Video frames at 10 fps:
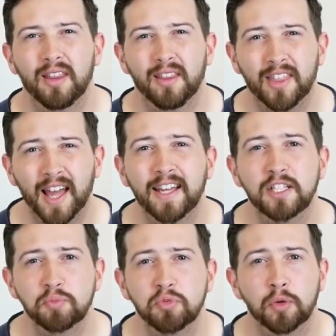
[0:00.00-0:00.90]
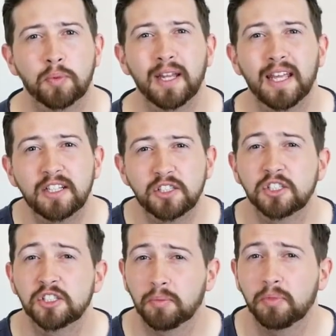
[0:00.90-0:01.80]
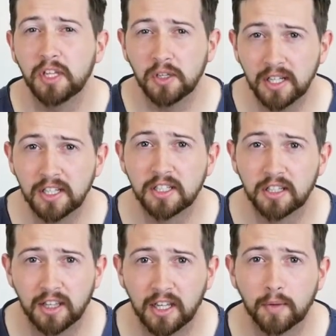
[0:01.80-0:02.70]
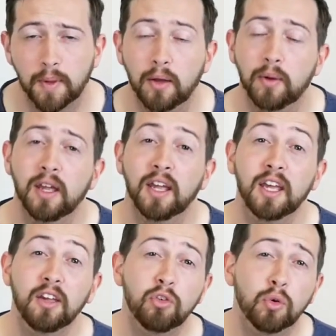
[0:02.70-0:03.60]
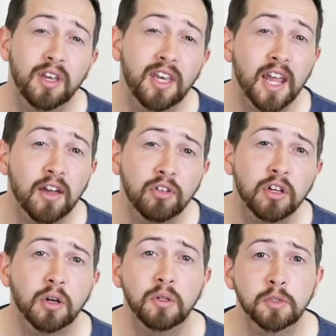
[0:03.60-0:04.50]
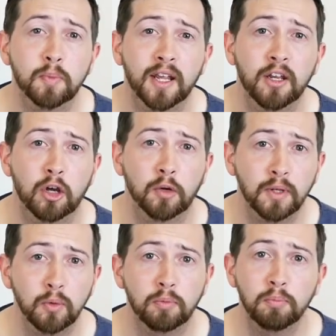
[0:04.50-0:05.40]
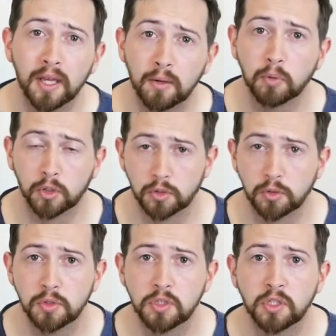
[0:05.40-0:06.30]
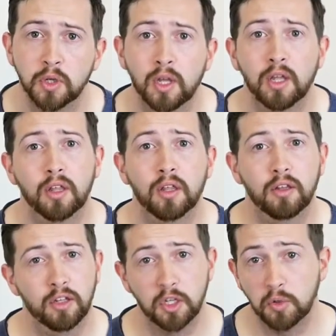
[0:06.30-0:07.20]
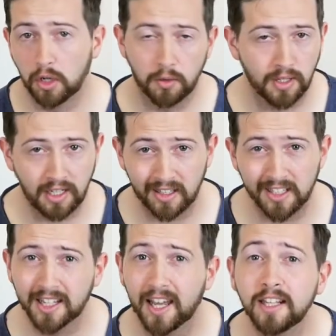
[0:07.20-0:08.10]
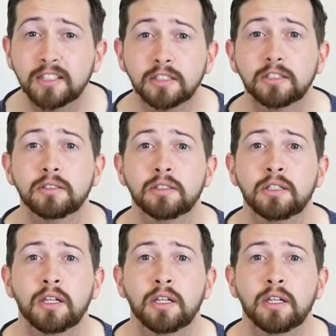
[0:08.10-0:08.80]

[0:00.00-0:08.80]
that is probably just something you need to think about. If you're never going to play an army with big models, you don't need this case.